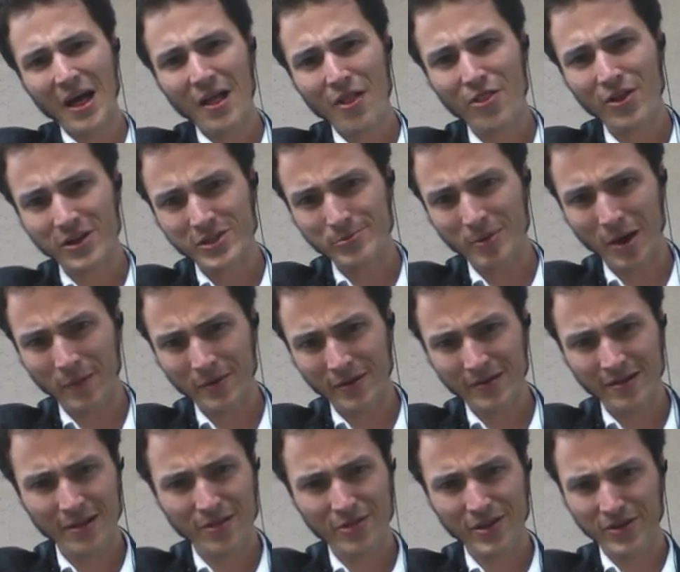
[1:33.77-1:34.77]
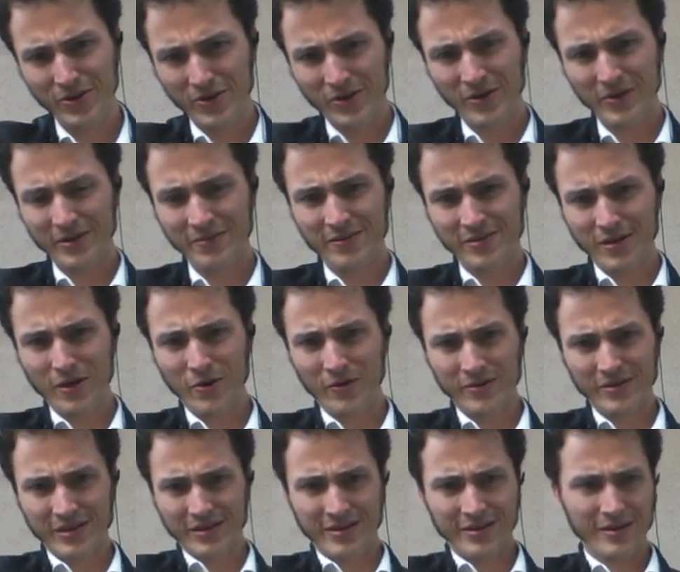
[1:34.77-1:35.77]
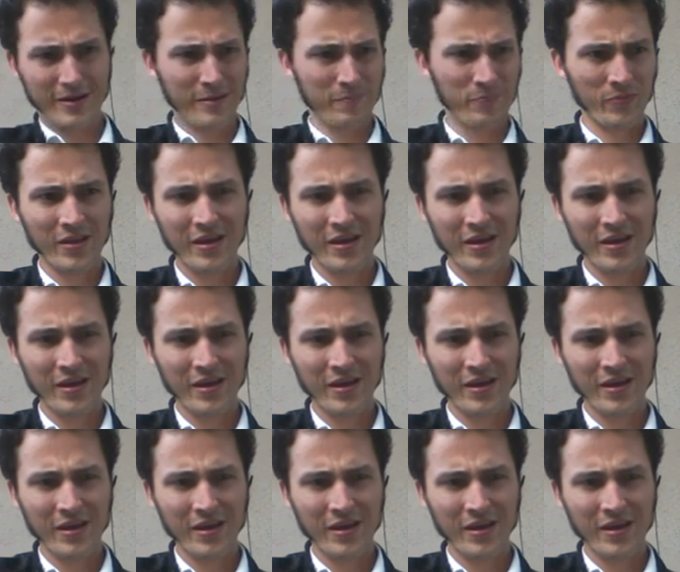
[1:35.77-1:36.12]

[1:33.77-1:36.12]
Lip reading: things about me that you don't even know. Like, I